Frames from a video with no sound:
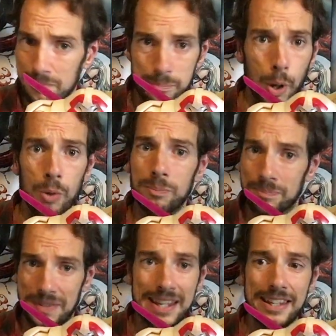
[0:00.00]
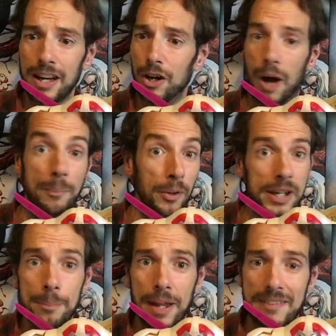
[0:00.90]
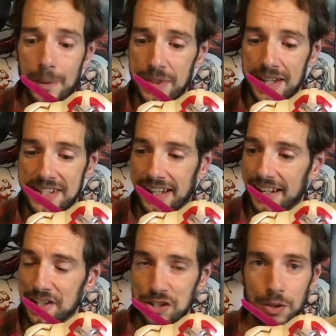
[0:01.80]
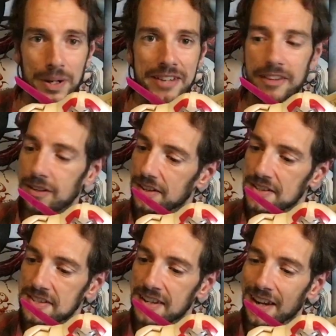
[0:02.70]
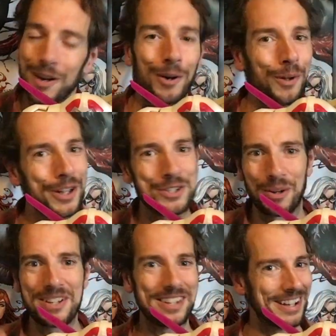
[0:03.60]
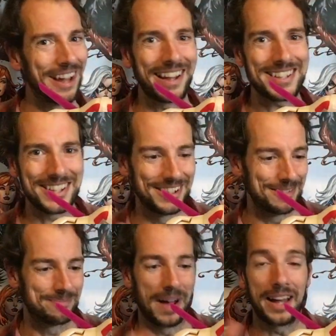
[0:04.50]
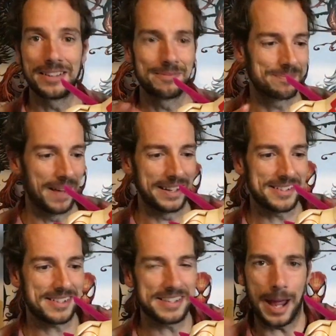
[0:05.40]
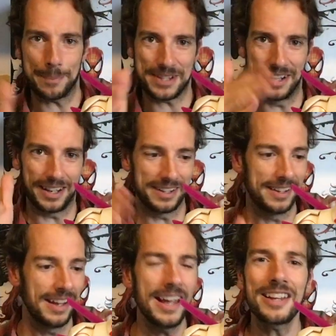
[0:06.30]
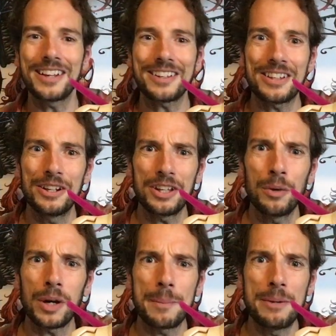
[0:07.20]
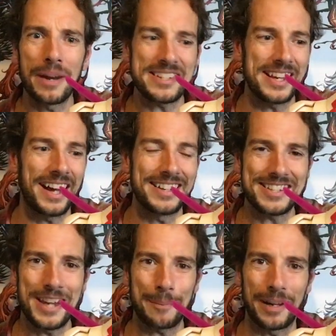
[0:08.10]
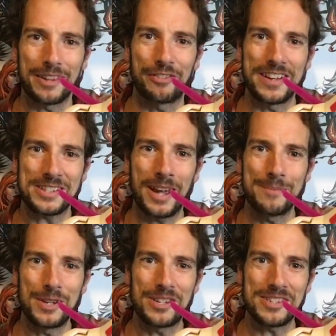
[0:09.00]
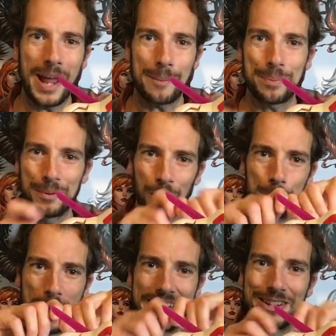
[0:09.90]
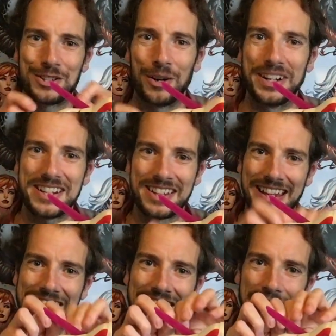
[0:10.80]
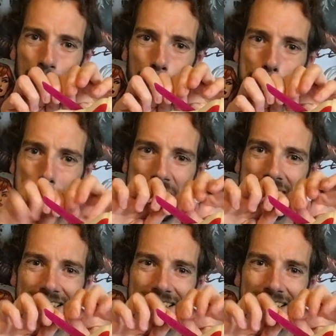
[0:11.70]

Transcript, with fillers: Boom. There you go. I'm not going to play around with articulation or whatever because all her joints are nice and un unsnapped and un. You, you know what I mean when I say unsnapped. Like the first time you snap or bend a joint, it's like you get that little bing.